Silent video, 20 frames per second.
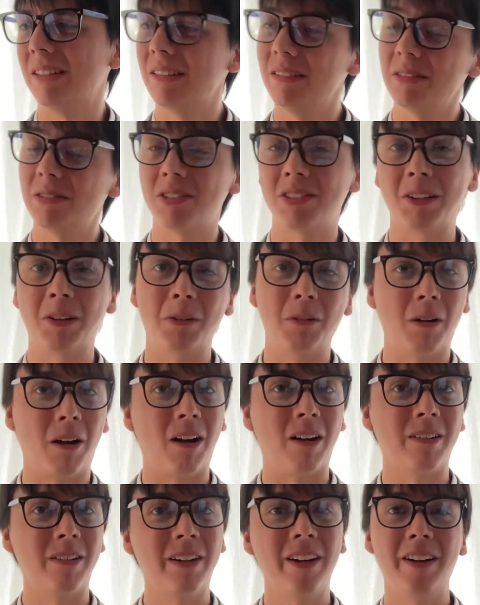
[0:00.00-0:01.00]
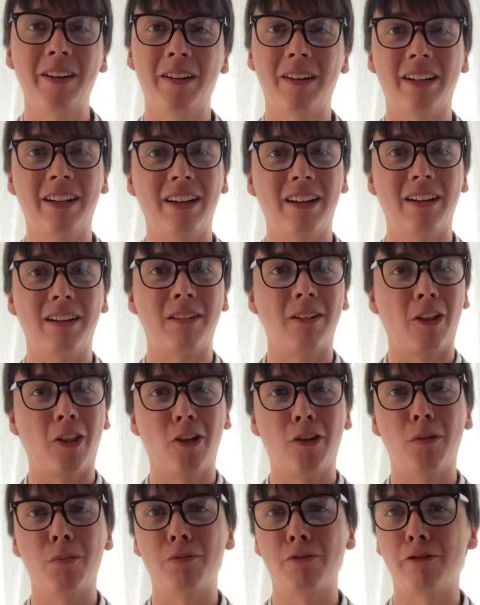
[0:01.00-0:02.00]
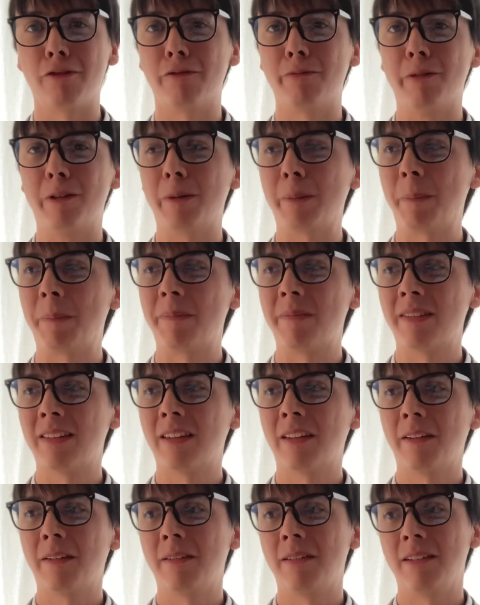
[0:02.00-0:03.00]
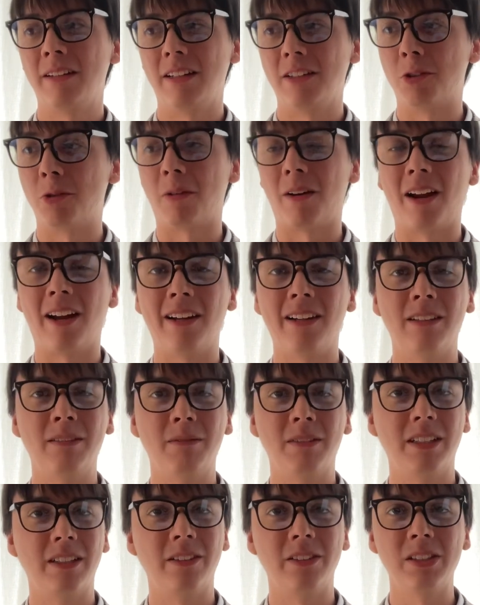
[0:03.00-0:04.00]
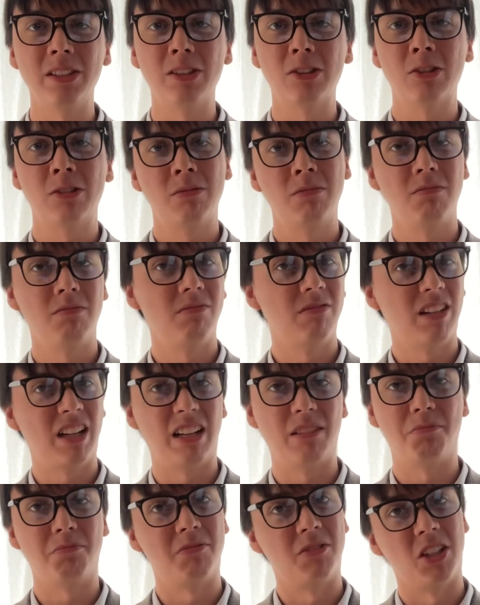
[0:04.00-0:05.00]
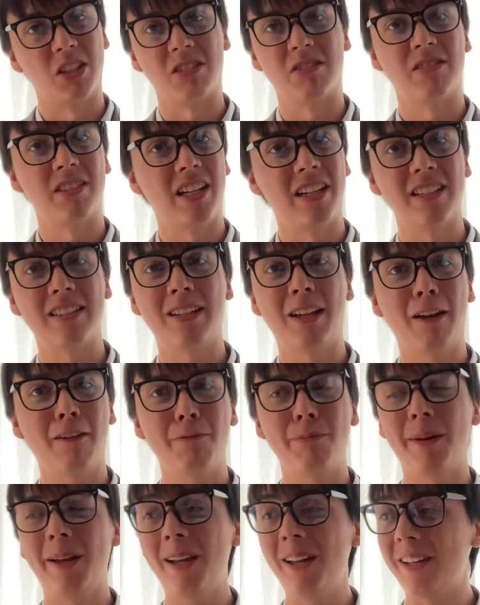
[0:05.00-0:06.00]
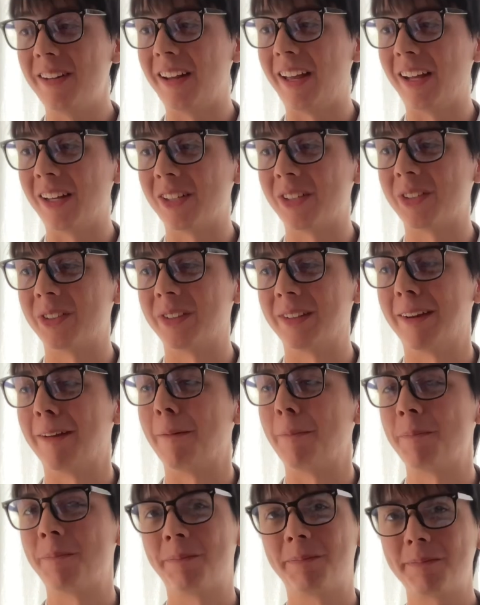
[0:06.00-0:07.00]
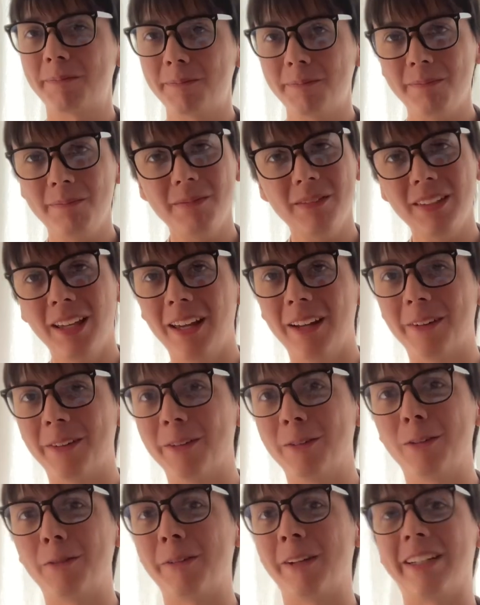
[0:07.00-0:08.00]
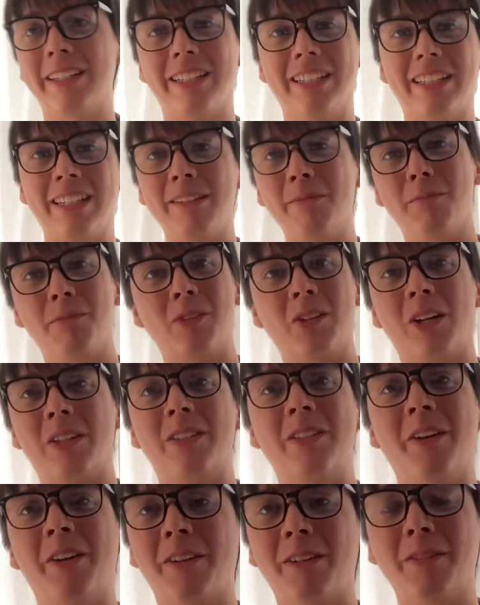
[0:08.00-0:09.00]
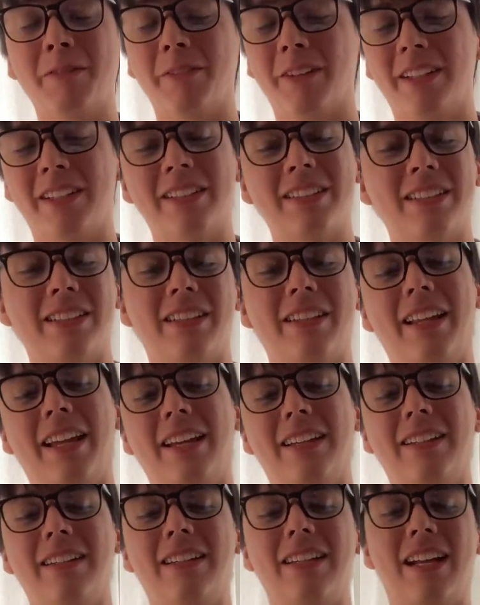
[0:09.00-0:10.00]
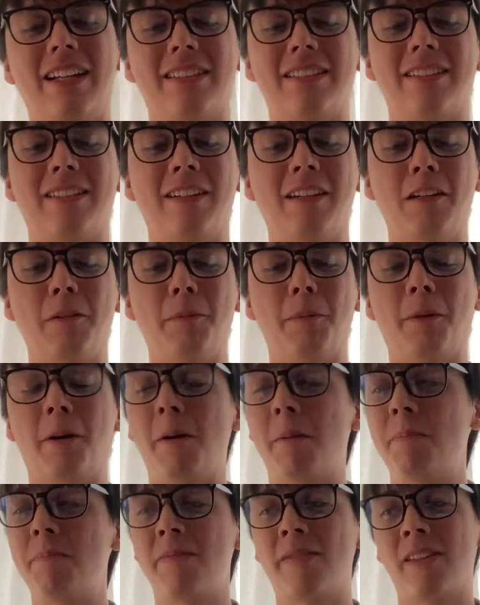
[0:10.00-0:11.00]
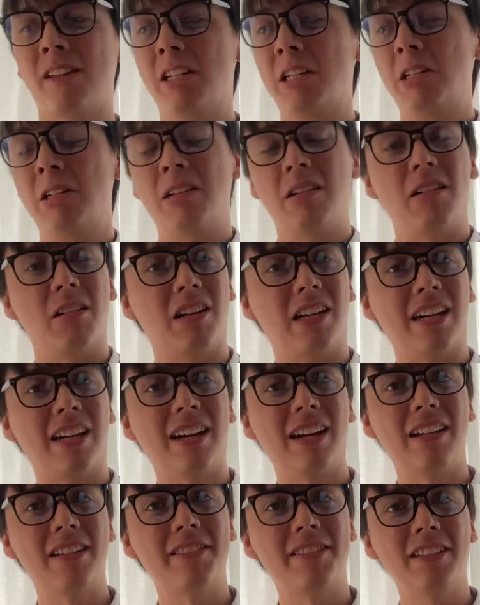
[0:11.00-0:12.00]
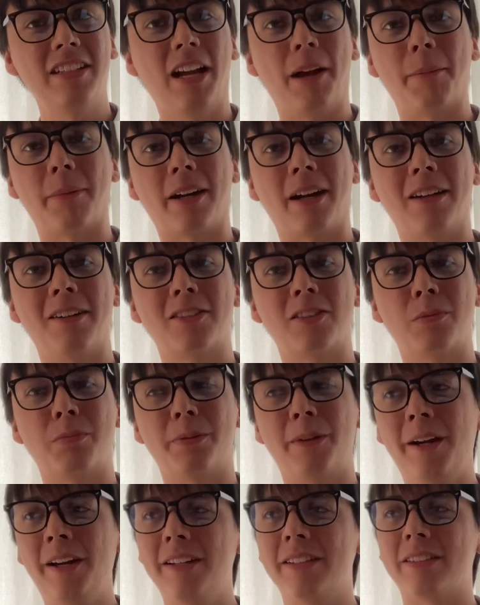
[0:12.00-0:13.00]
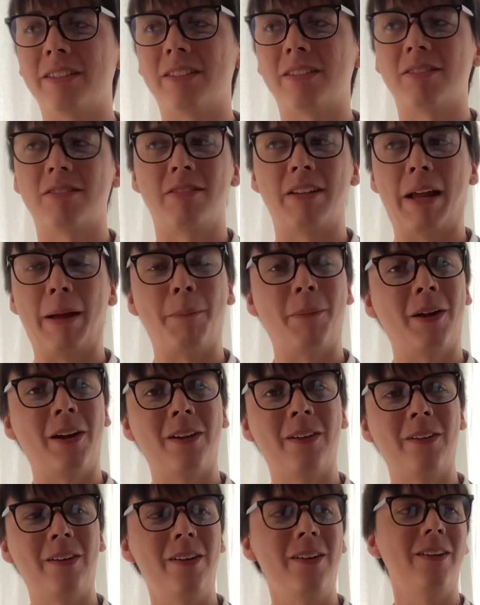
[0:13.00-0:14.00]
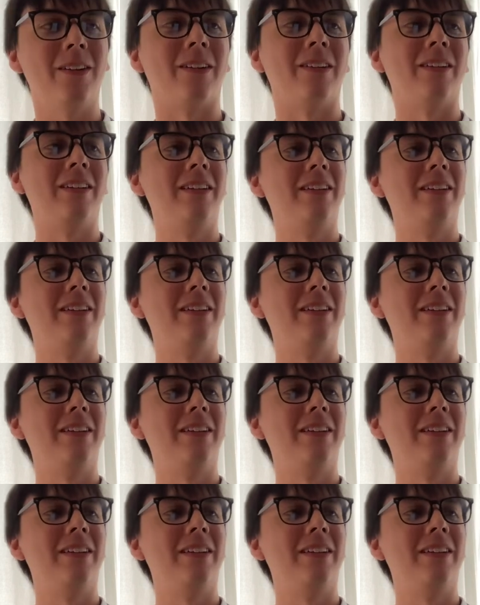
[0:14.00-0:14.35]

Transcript: So already, again, another improvement. Dried, at least, doesn't taste half bad, actually. I don't know if I'd eat a ton of this in that state, but I gotta say, I'm kind of surprised. It's not bad at all.